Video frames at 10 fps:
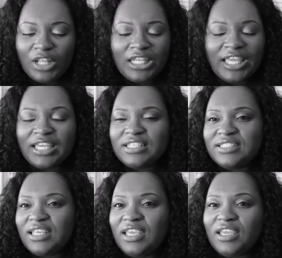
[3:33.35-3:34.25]
like it
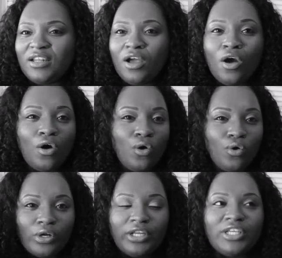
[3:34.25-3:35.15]
said
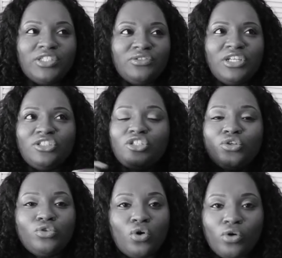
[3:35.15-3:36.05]
order history, just
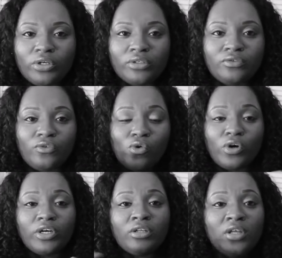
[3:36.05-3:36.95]
showed the order
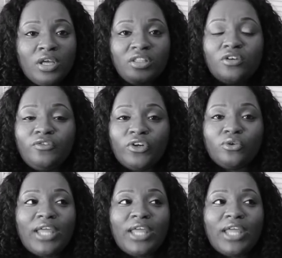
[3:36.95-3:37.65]
for the frontal.